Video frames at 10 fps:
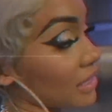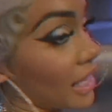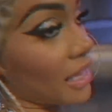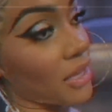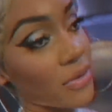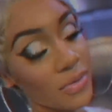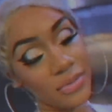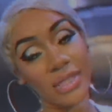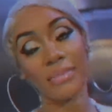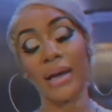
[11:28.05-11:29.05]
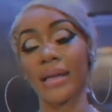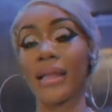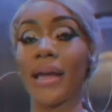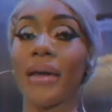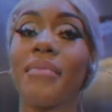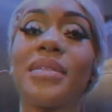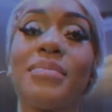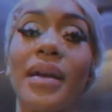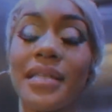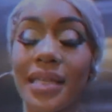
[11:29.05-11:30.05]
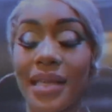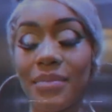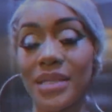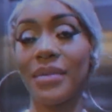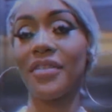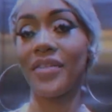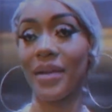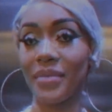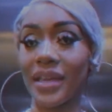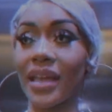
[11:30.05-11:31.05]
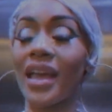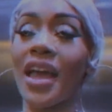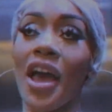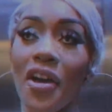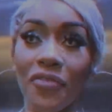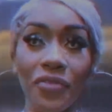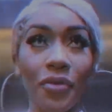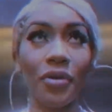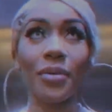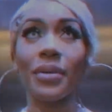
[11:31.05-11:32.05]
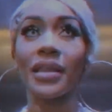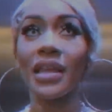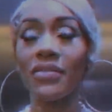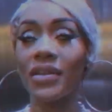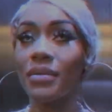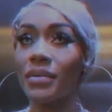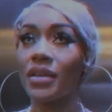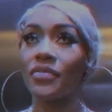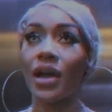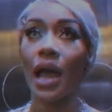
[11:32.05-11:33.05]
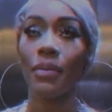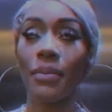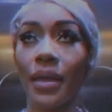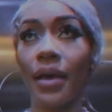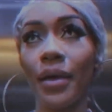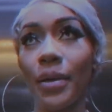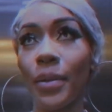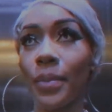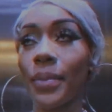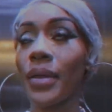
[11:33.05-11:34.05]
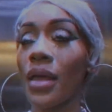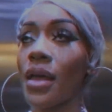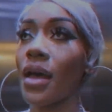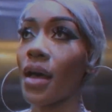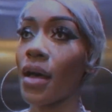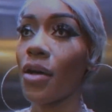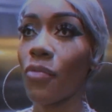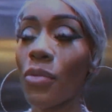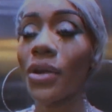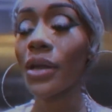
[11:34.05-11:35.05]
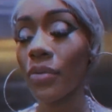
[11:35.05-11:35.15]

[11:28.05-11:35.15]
a thank you to my glam, to my team, to my family for believing in me, for hyping me up. We're working